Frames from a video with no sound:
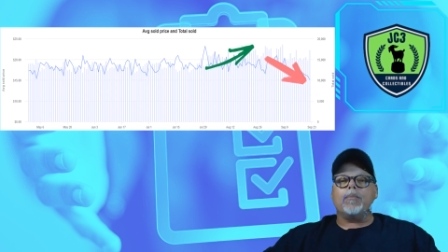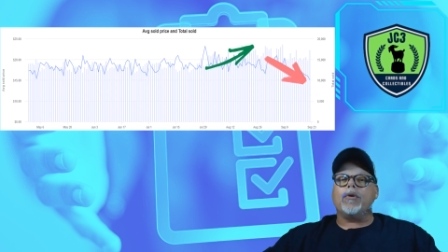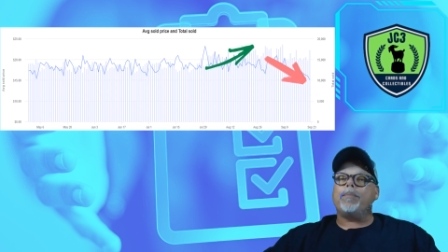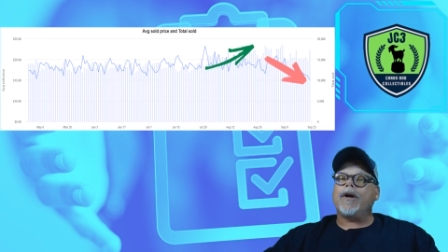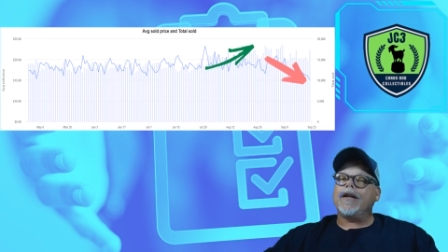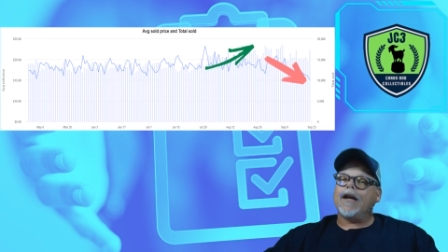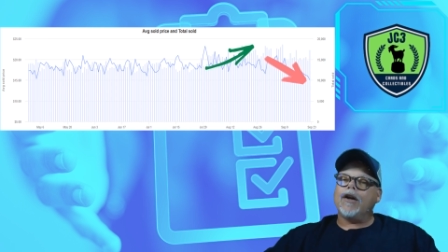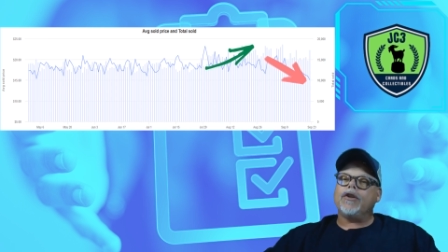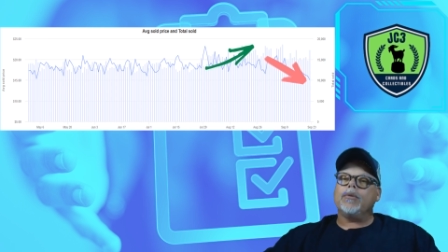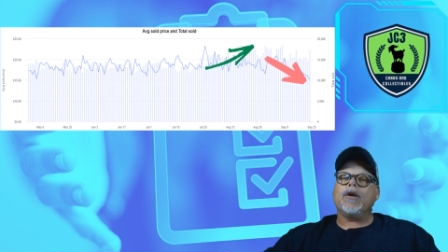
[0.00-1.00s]
But by
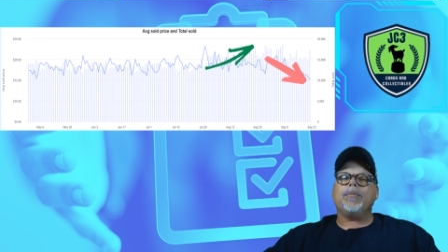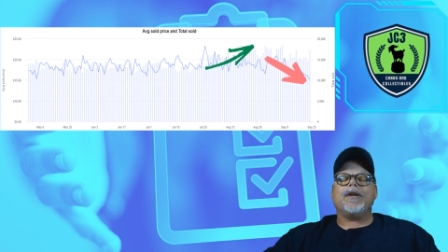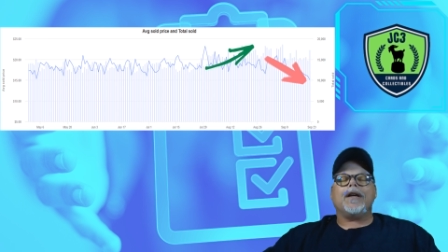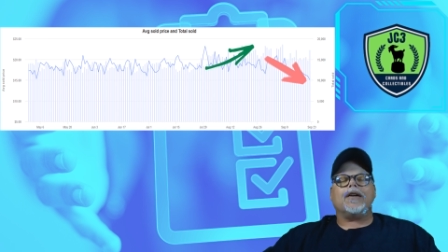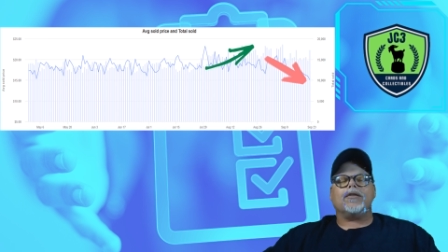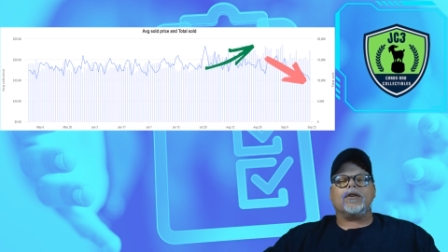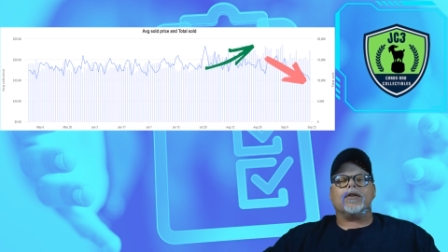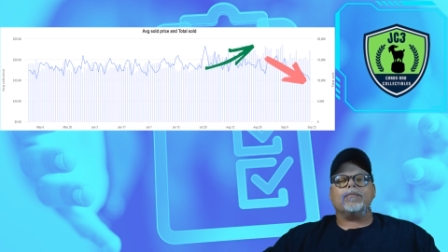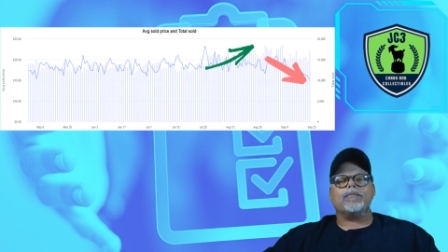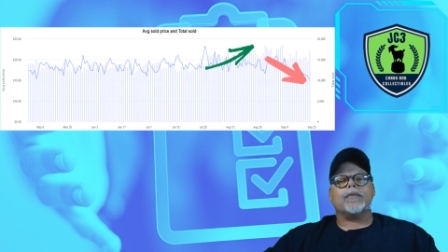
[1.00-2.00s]
now you may be
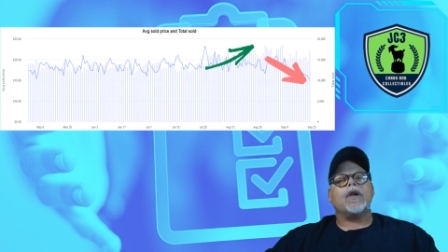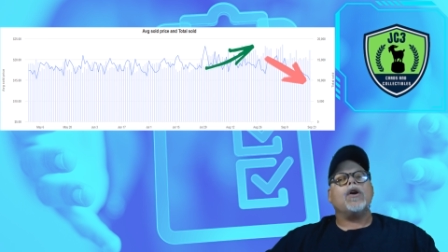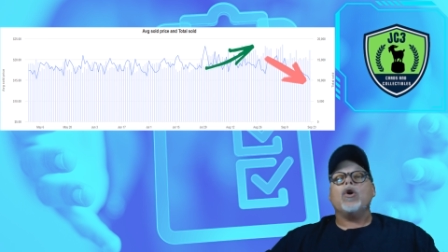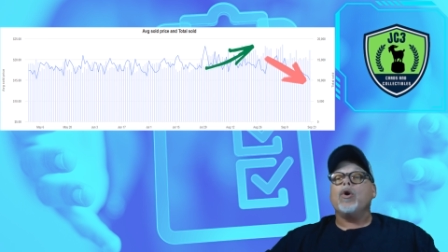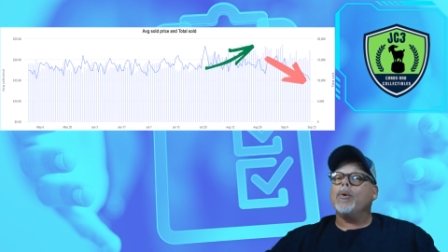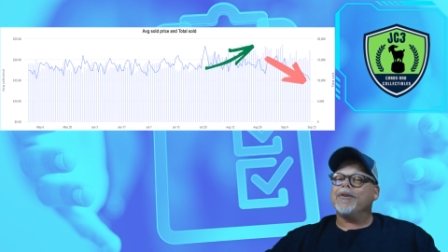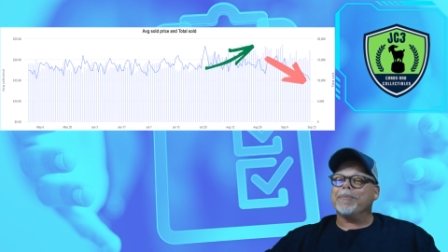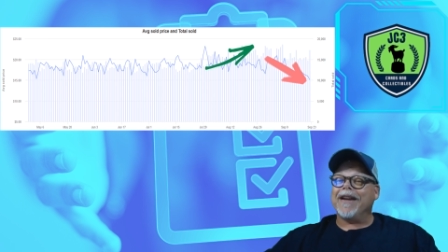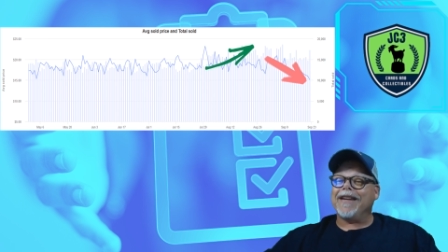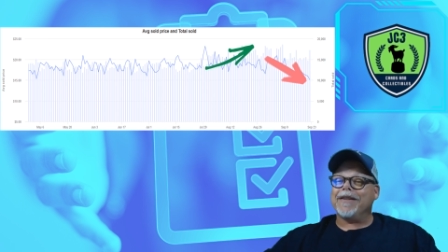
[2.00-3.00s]
asking, who is
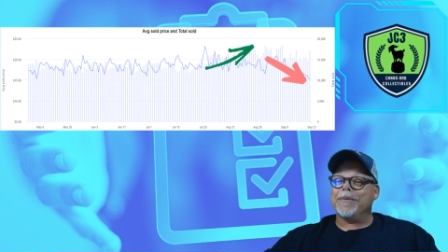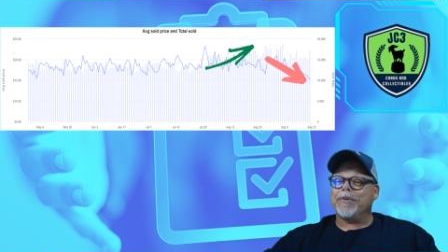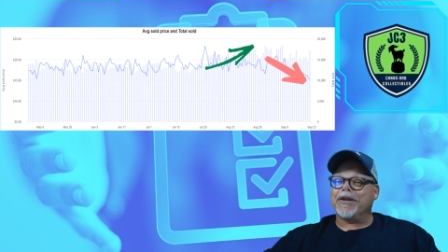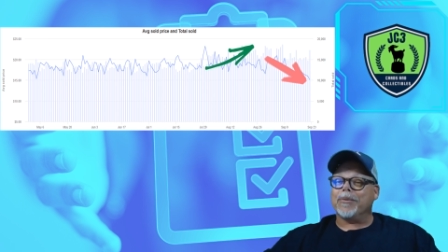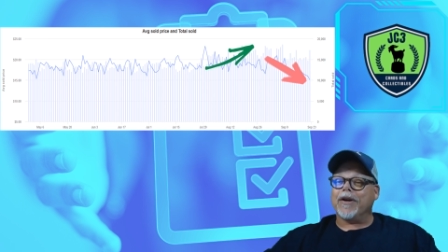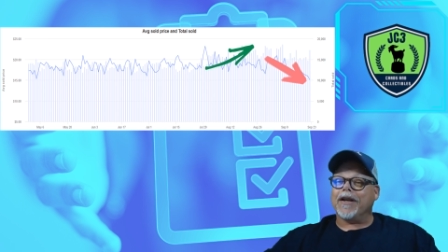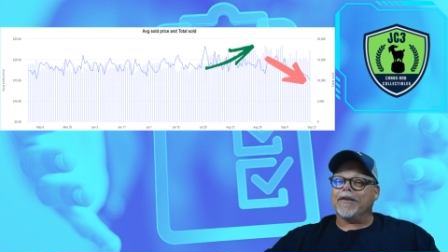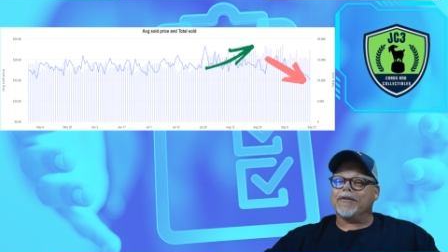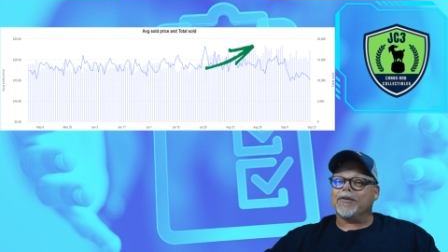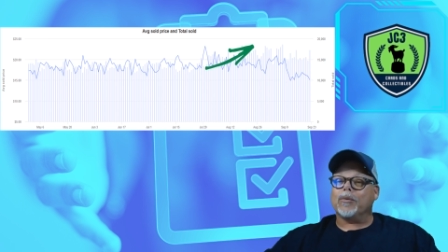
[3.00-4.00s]
making the big
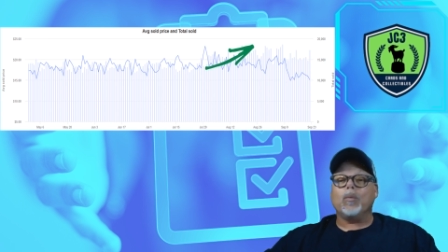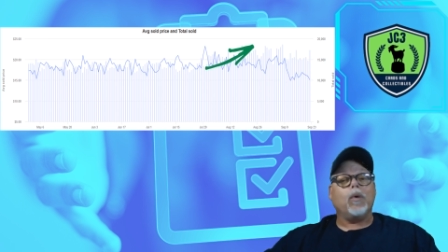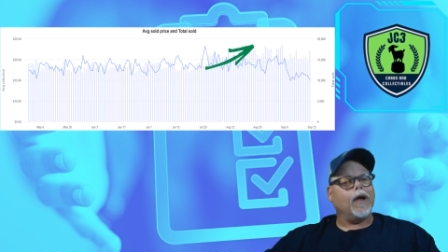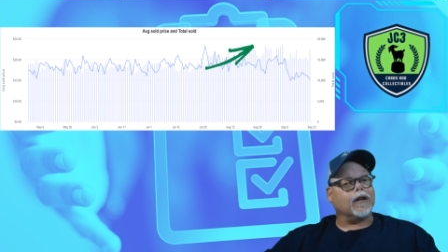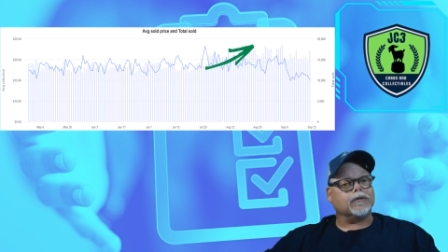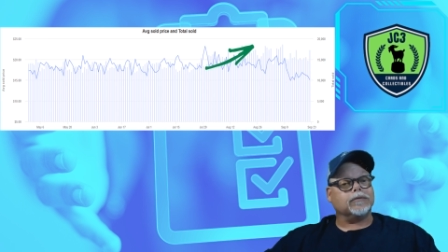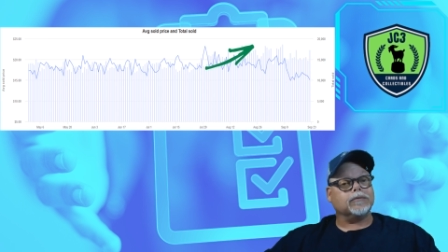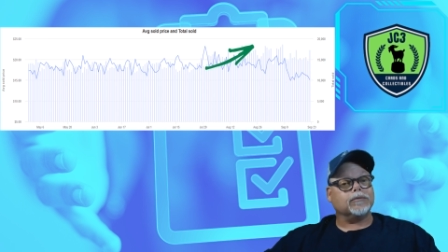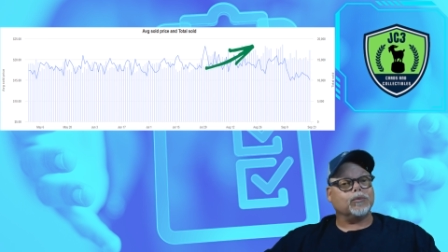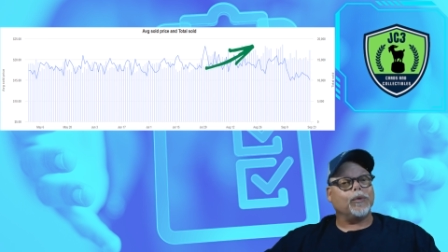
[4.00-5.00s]
waves? Well,
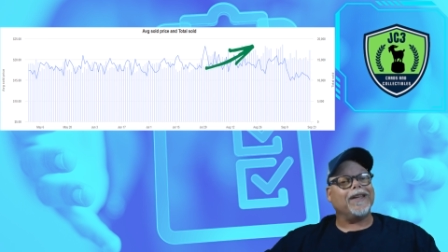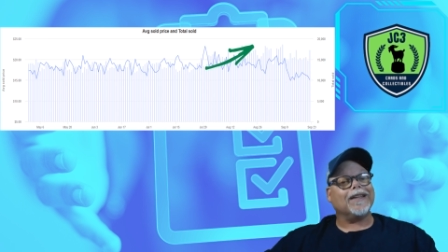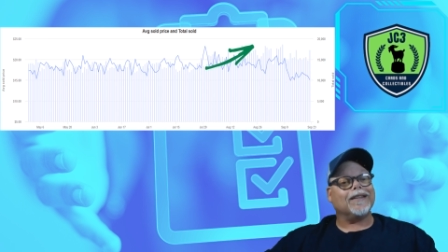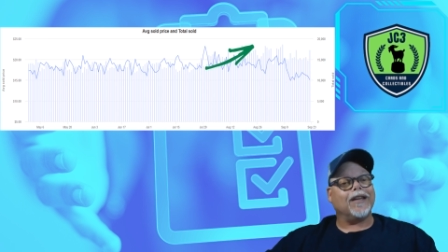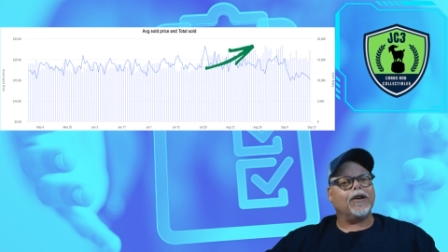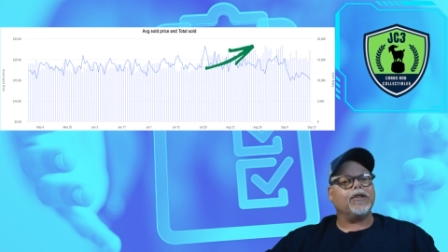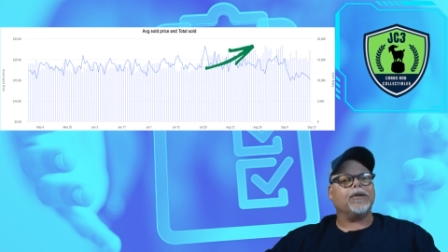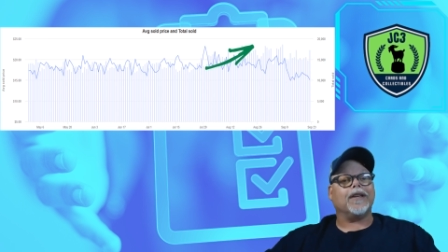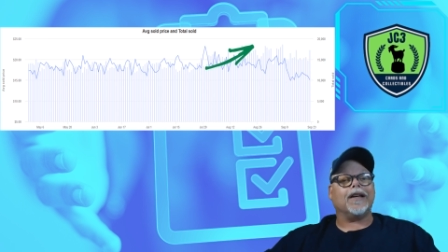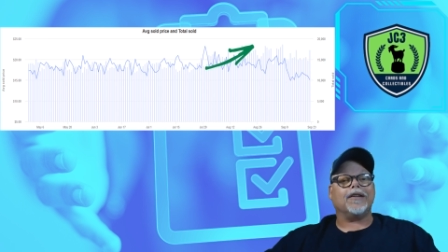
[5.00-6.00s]
we can tell you
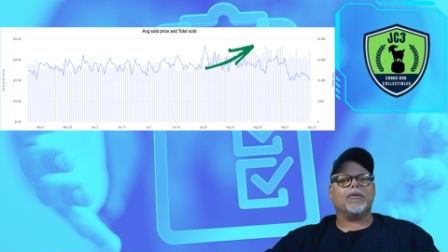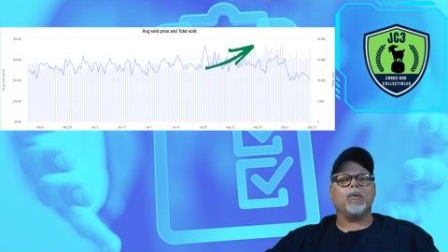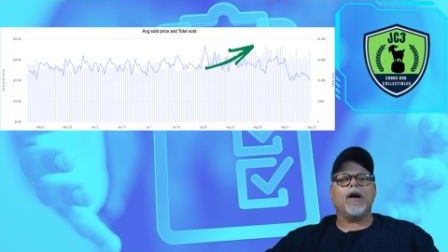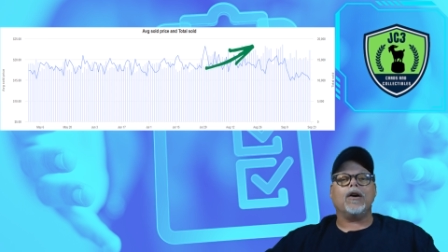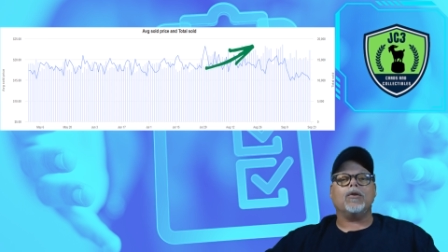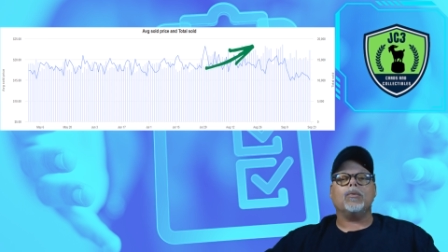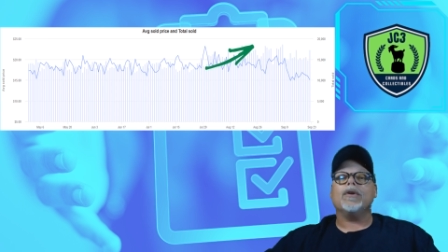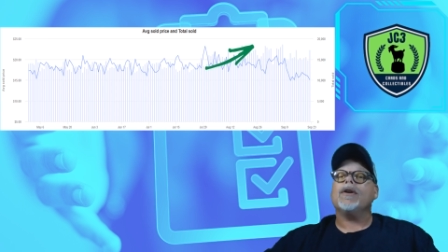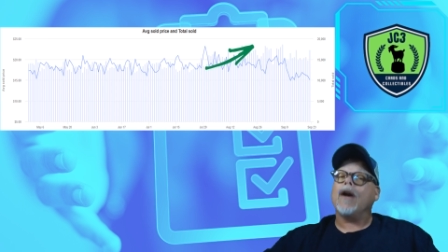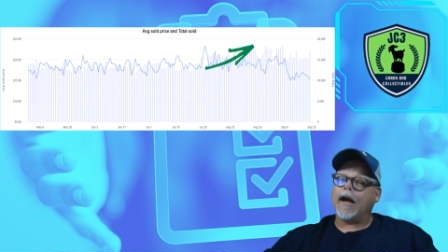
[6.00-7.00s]
that as well
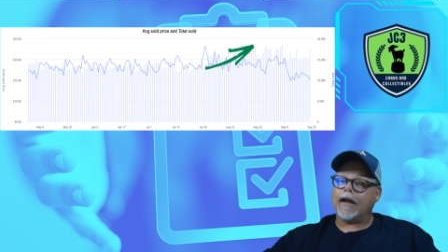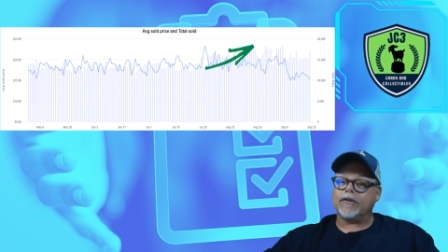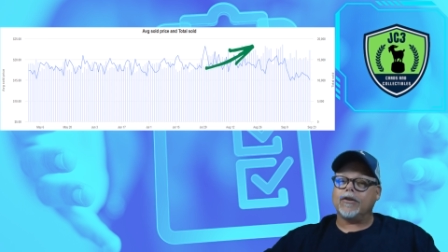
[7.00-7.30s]
with our hot